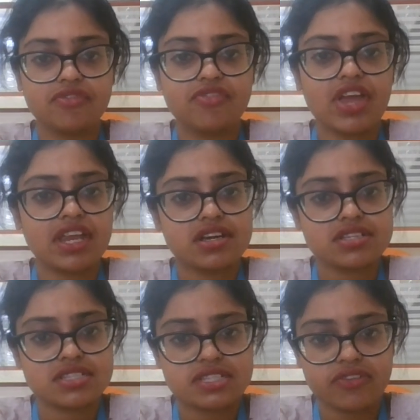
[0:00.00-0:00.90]

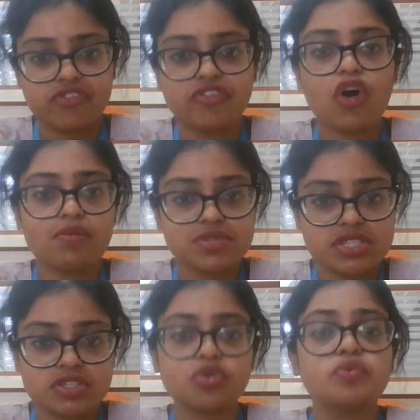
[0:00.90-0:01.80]
various forms
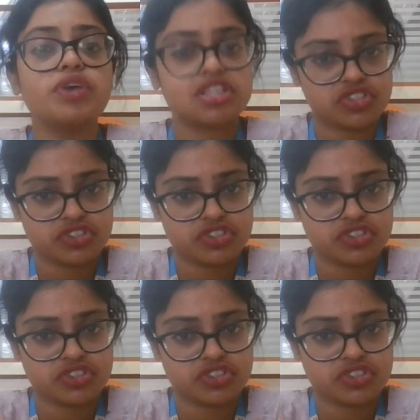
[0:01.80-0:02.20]
through which